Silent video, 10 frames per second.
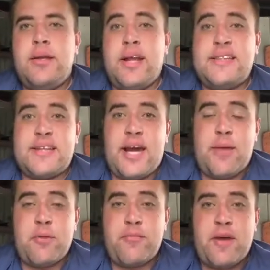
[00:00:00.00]
The next
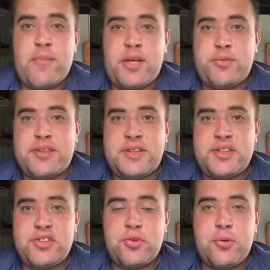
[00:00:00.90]
game of that match, we see
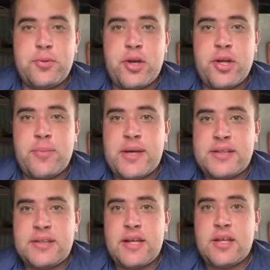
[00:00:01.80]
the Storm going up
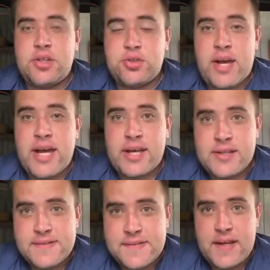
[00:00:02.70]
against the
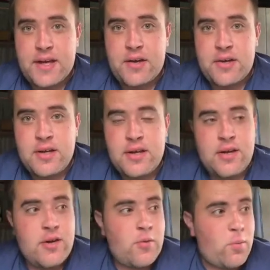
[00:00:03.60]
Dragons. Now,
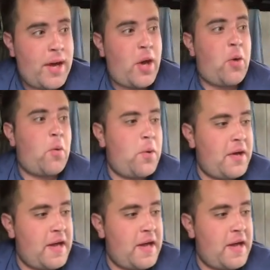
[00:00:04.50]
wow.